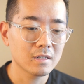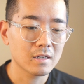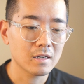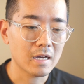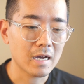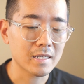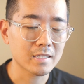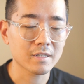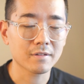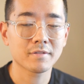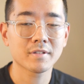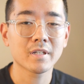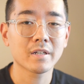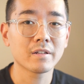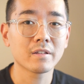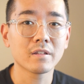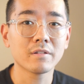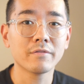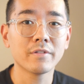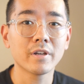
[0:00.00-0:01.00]
As I've said
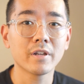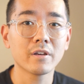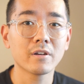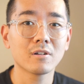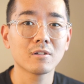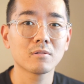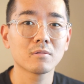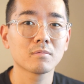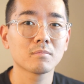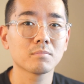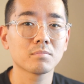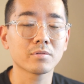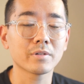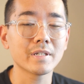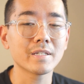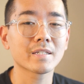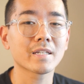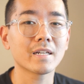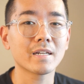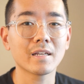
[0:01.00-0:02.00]
in the video,
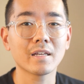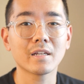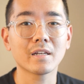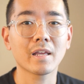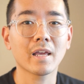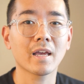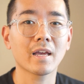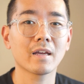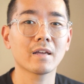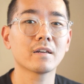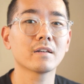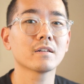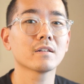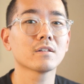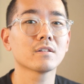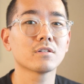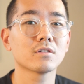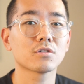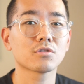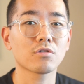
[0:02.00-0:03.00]
please get it in hand,
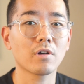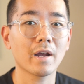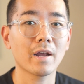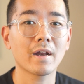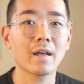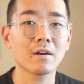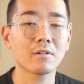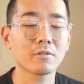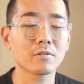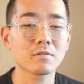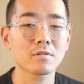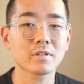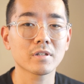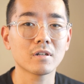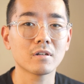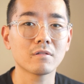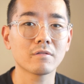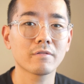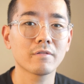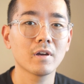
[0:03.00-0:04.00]
try it out
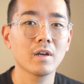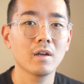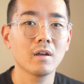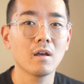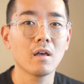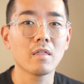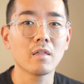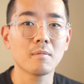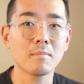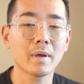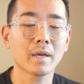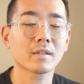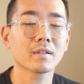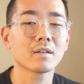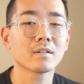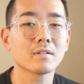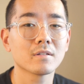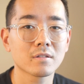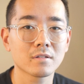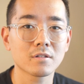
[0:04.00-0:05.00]
yourself, and then make
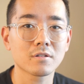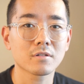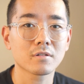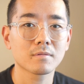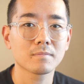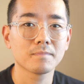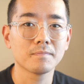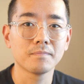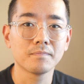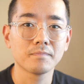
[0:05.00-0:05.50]
that decision.